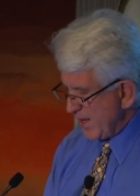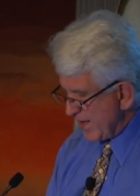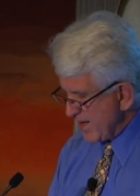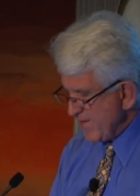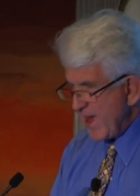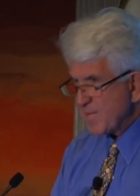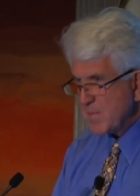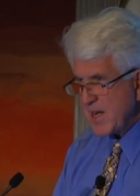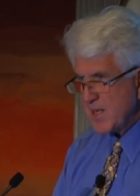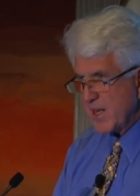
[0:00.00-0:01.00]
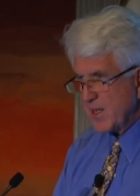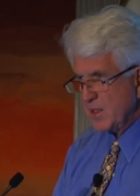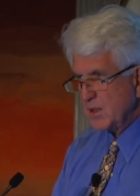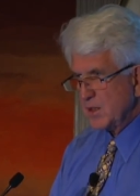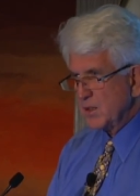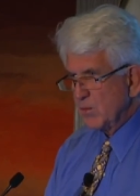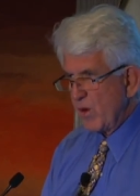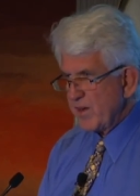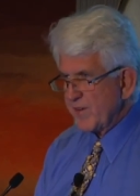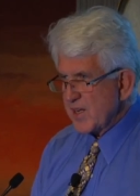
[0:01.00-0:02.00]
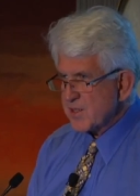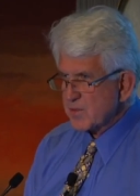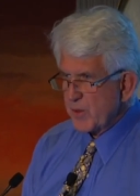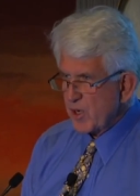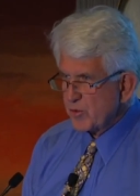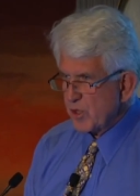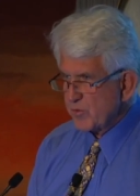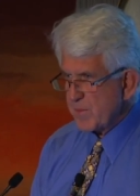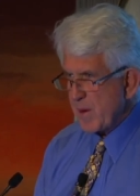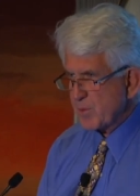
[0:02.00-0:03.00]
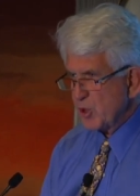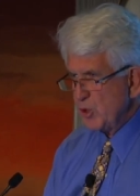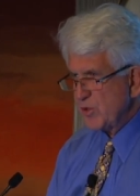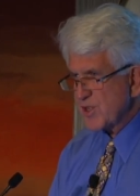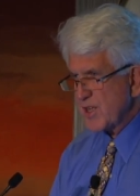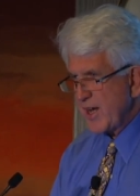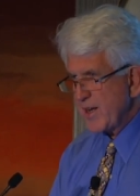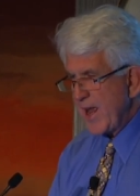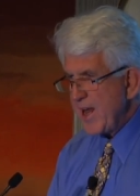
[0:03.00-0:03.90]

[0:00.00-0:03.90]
And in that meeting, one of us, we don't know, remember who, decided,